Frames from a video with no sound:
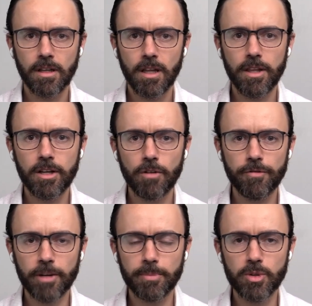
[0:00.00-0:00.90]
The
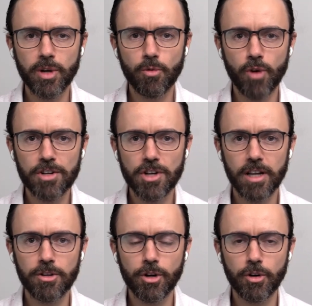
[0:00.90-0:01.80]
conflict between Russia
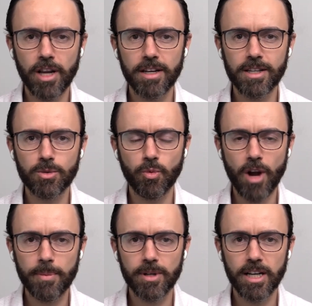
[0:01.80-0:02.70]
and Ukraine is
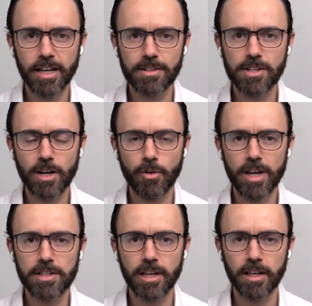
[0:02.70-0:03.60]
rapidly
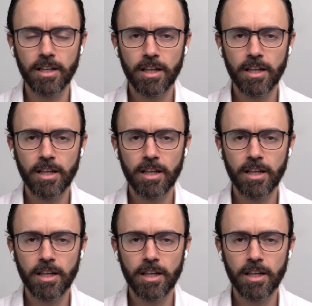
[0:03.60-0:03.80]
accelerating.